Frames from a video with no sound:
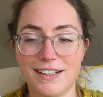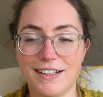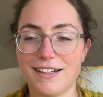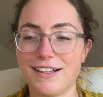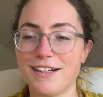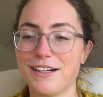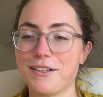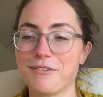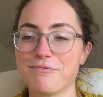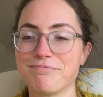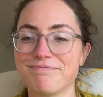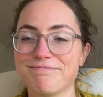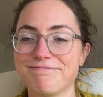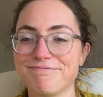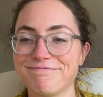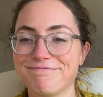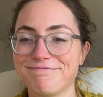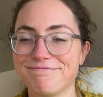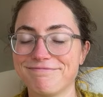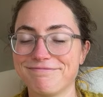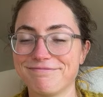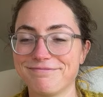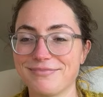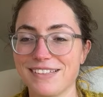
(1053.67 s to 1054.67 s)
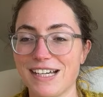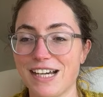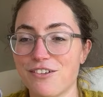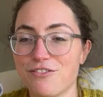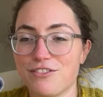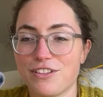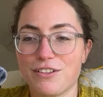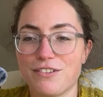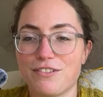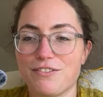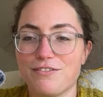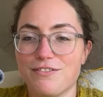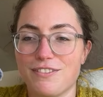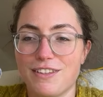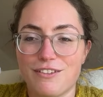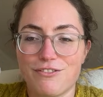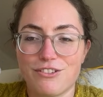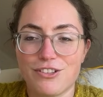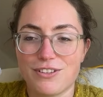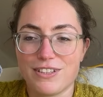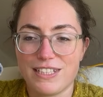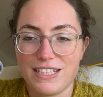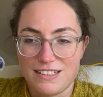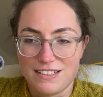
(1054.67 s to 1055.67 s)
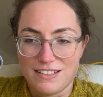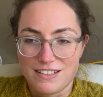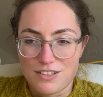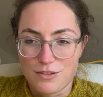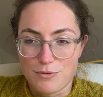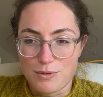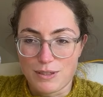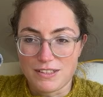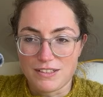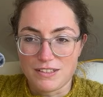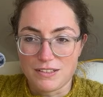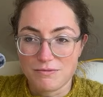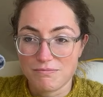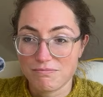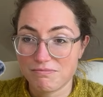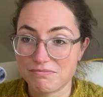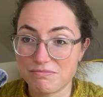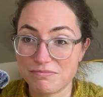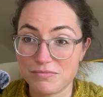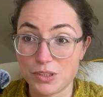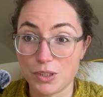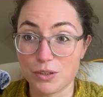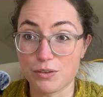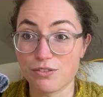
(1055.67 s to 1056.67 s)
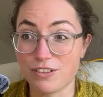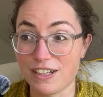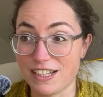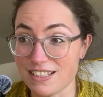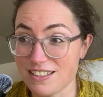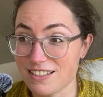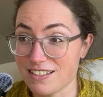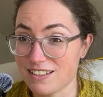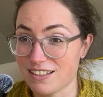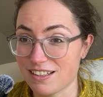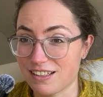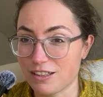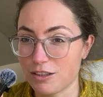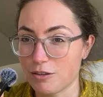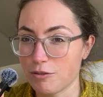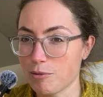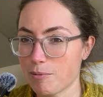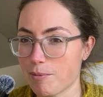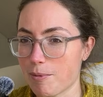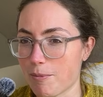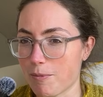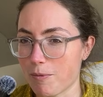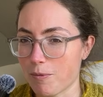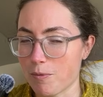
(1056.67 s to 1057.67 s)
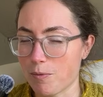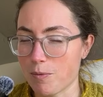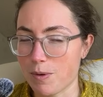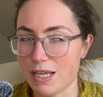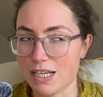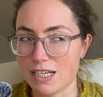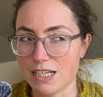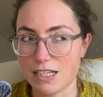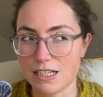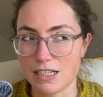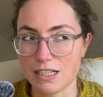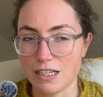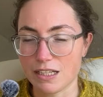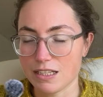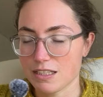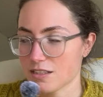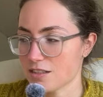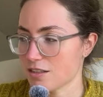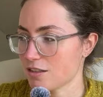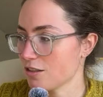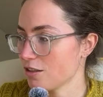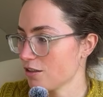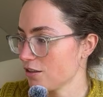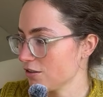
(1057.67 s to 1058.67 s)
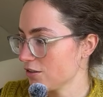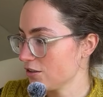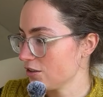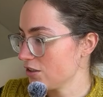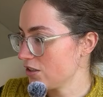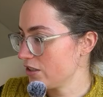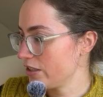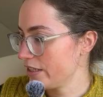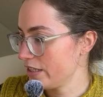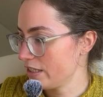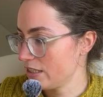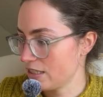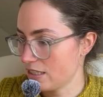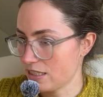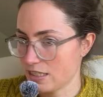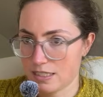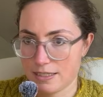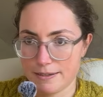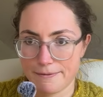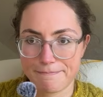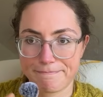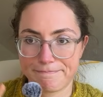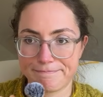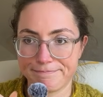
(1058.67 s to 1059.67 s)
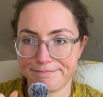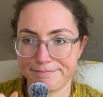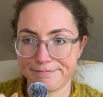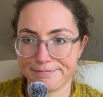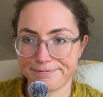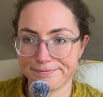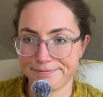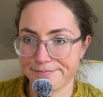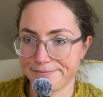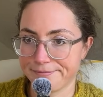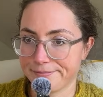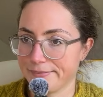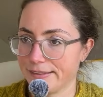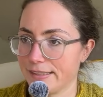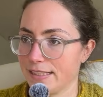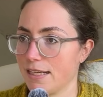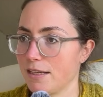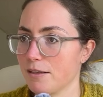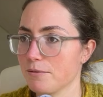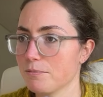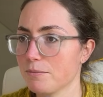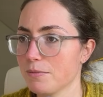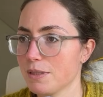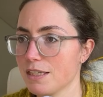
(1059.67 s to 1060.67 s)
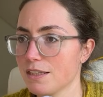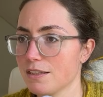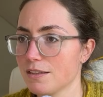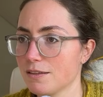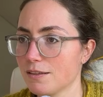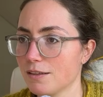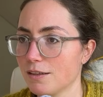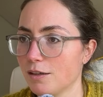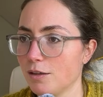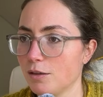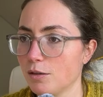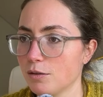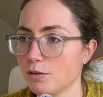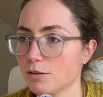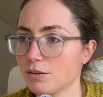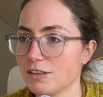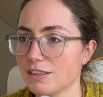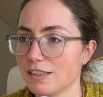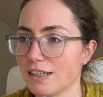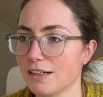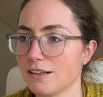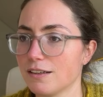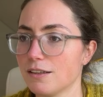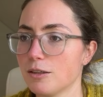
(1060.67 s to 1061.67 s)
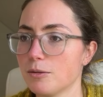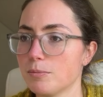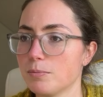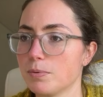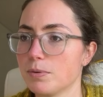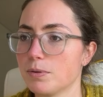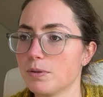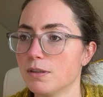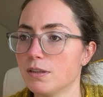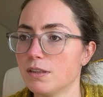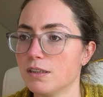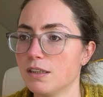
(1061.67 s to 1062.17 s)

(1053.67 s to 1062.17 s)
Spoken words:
I've never knitted a sweater so fast. I can't remember when I started this. Let me look that up.